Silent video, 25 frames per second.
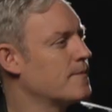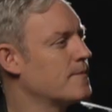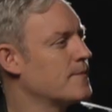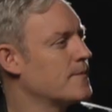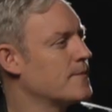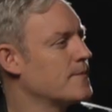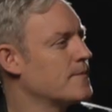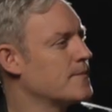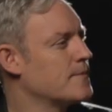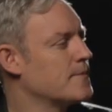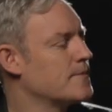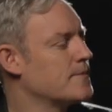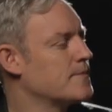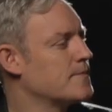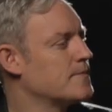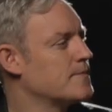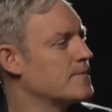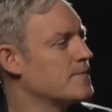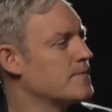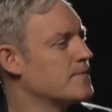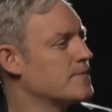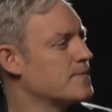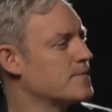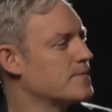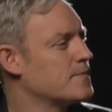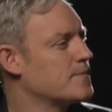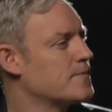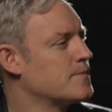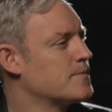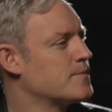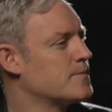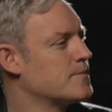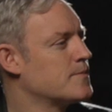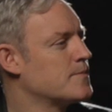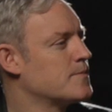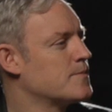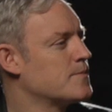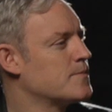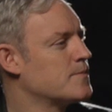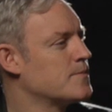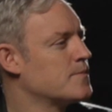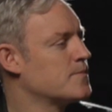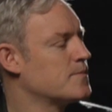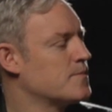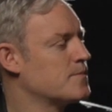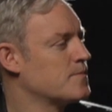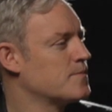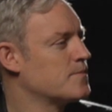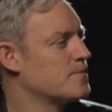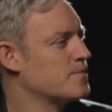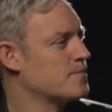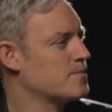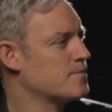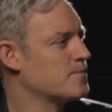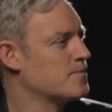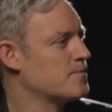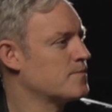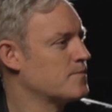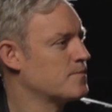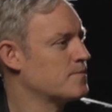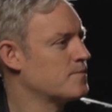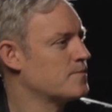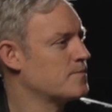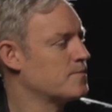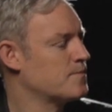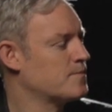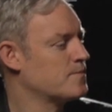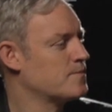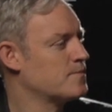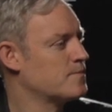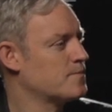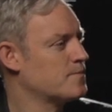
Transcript: No words are spoken by the person on screen.